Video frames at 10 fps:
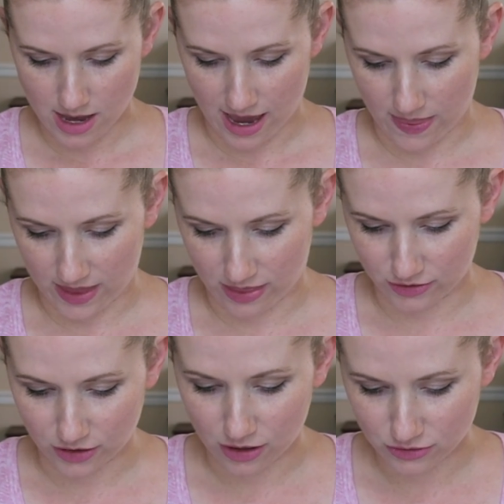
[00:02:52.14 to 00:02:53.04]
and then
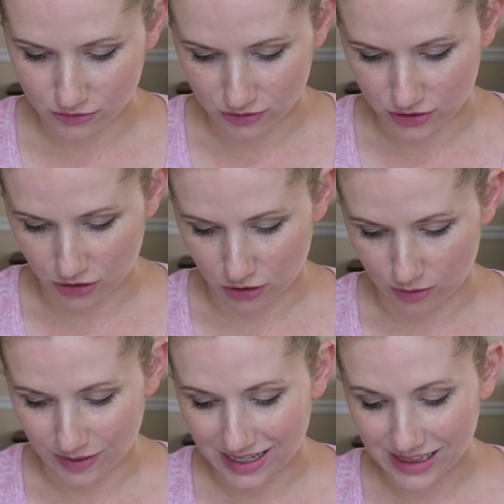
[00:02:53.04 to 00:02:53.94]
there's also the
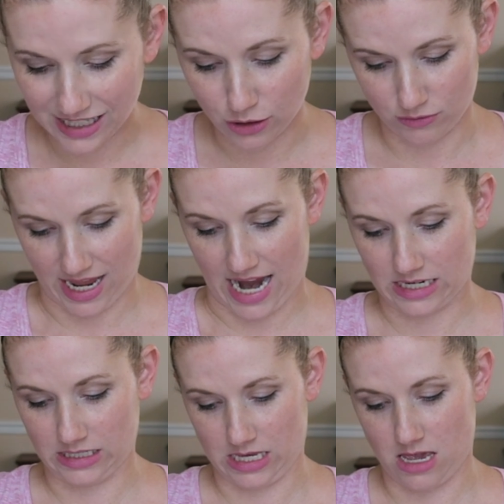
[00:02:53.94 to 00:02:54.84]
term
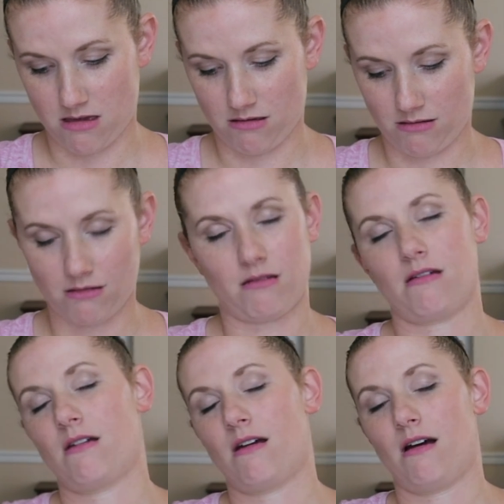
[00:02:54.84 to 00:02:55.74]
Clinodactyly
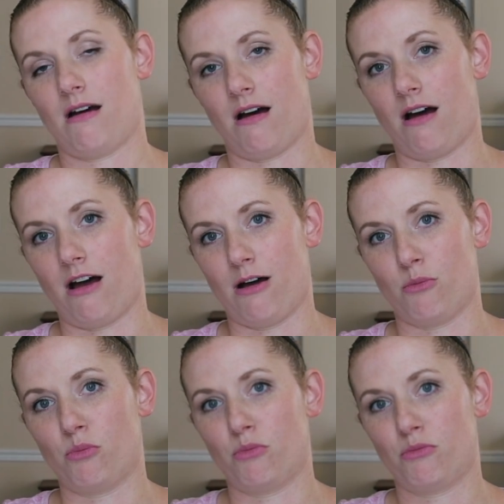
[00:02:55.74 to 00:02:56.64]

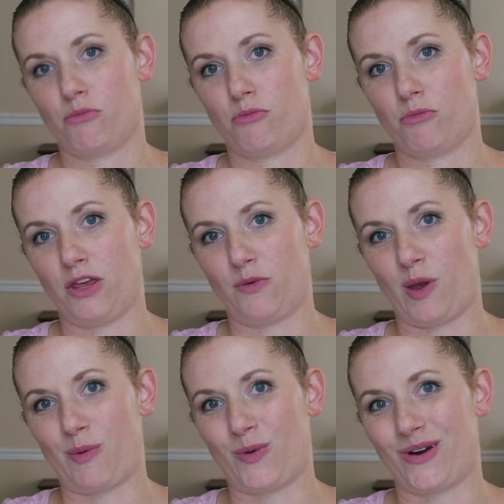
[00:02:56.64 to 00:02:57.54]
in the
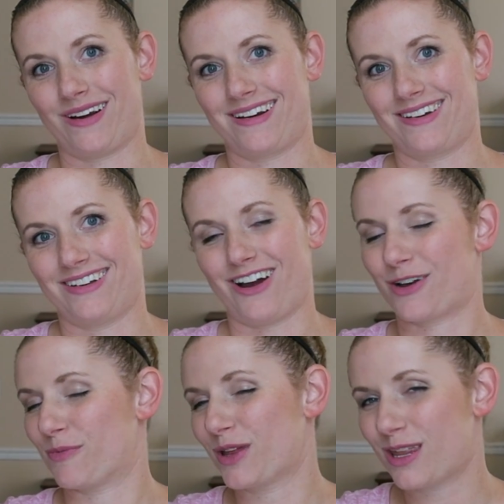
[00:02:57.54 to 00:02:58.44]
paperwork. Not
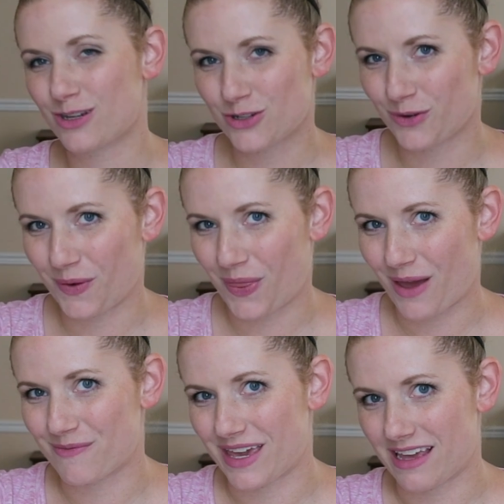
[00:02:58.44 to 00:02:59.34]
completely sure what
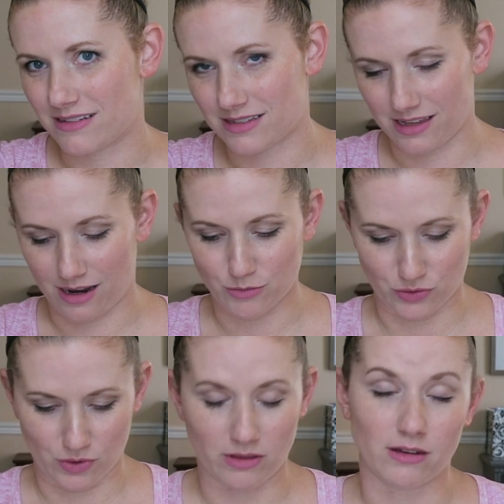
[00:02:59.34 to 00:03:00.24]
that means, and I'm
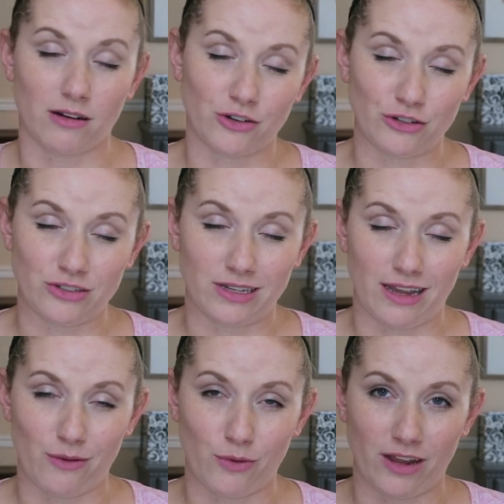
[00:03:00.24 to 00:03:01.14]
sure that doctors
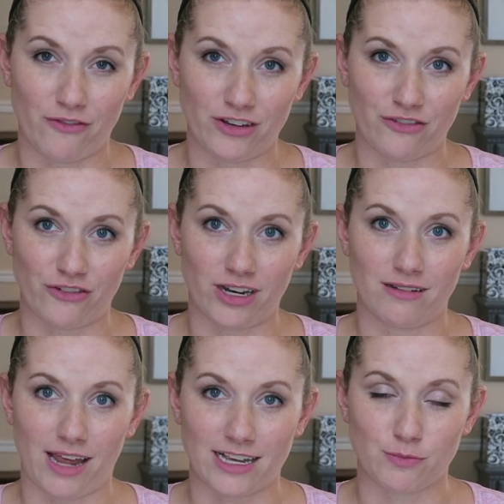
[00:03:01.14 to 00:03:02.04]
today would have a
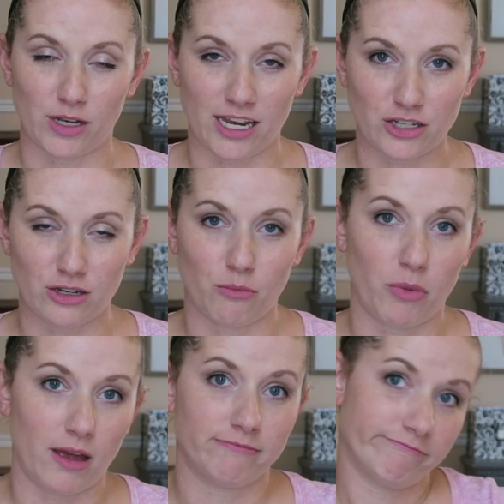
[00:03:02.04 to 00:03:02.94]
different explanation,
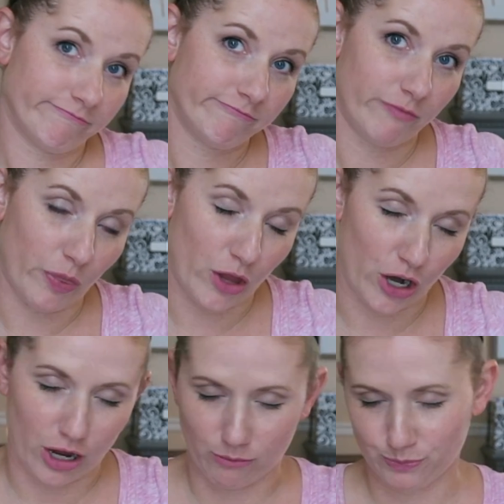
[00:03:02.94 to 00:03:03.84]
but there you